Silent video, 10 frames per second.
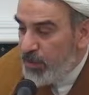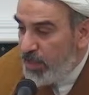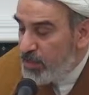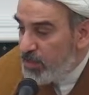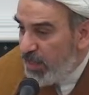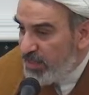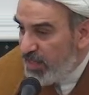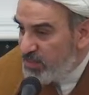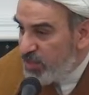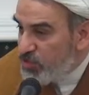that
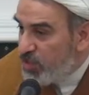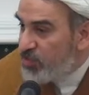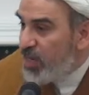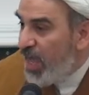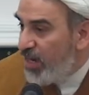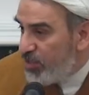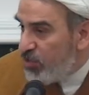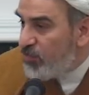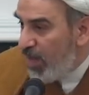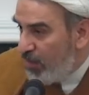the essential
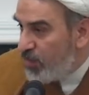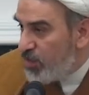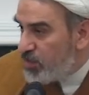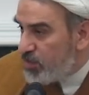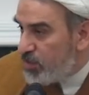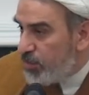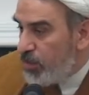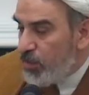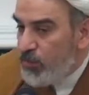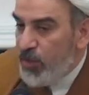reality of ours,
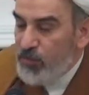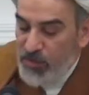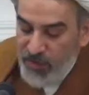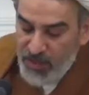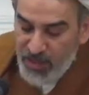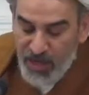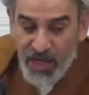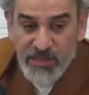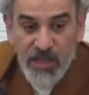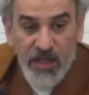when we
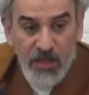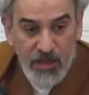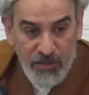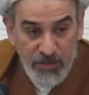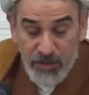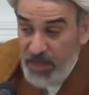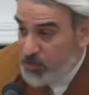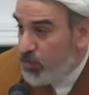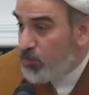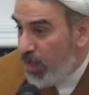recognize that Allah,
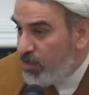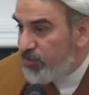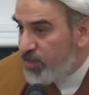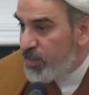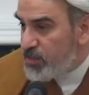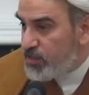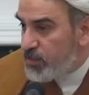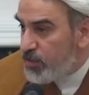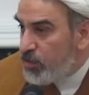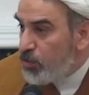that's what marifat
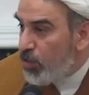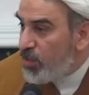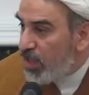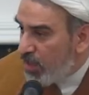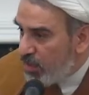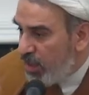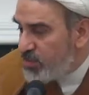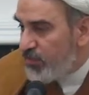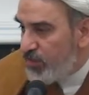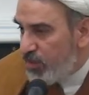is. Knowing that Allah
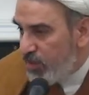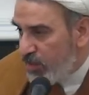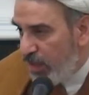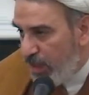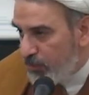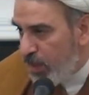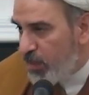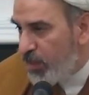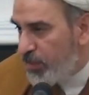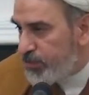is everything and I'm
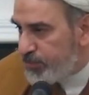nothing.